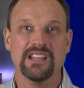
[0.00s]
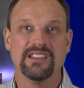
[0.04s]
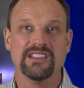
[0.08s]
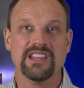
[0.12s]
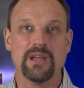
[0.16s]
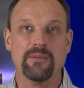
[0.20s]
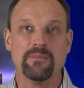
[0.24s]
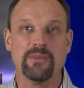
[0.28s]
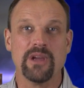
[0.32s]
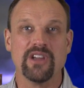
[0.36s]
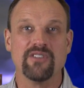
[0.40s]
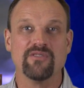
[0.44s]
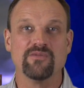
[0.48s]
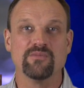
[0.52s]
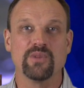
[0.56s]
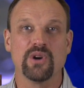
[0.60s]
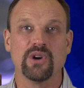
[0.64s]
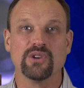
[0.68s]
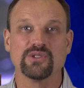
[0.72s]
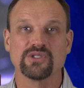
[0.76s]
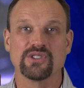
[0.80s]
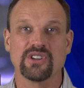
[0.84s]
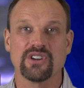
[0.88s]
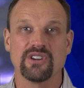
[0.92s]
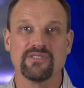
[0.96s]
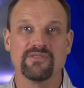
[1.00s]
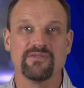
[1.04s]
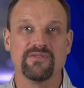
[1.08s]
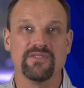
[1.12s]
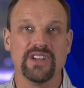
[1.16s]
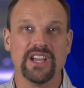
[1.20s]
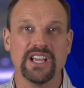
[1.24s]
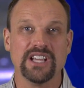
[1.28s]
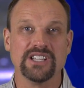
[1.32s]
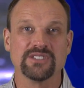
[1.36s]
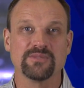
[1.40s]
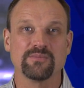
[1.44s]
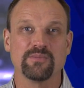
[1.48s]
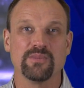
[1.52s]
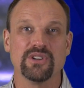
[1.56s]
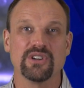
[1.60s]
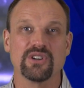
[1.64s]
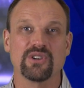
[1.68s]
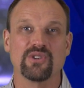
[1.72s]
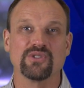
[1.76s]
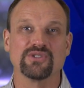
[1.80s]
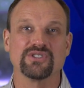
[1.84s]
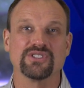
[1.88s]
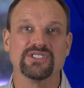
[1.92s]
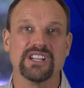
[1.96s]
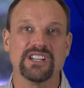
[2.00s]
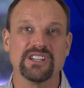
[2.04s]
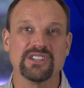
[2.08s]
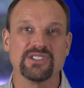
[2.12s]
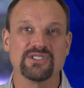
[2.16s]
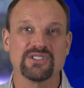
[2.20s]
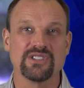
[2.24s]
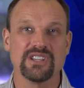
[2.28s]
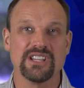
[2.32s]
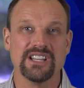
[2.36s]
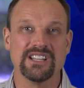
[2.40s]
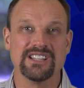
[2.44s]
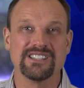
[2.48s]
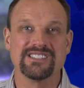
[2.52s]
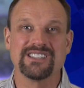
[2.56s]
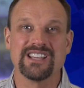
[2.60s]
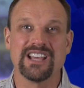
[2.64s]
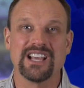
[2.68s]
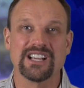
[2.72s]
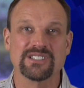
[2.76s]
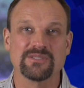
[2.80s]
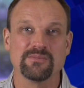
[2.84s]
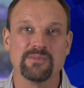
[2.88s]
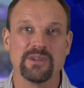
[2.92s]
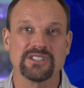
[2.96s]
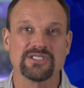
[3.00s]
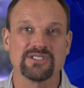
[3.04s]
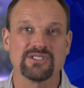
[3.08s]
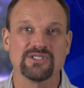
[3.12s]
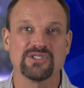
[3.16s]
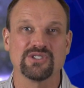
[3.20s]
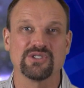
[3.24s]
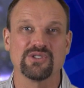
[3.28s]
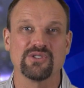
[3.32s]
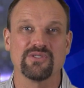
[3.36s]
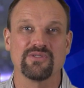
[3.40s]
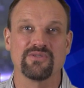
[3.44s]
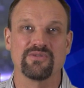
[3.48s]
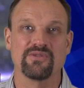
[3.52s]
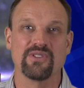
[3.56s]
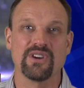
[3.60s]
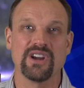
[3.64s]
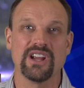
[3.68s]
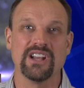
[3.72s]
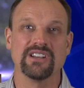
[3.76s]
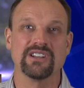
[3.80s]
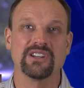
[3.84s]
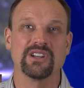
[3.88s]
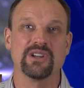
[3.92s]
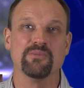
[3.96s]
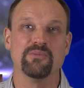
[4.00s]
They may even post it on Facebook or send it in a text message to a friend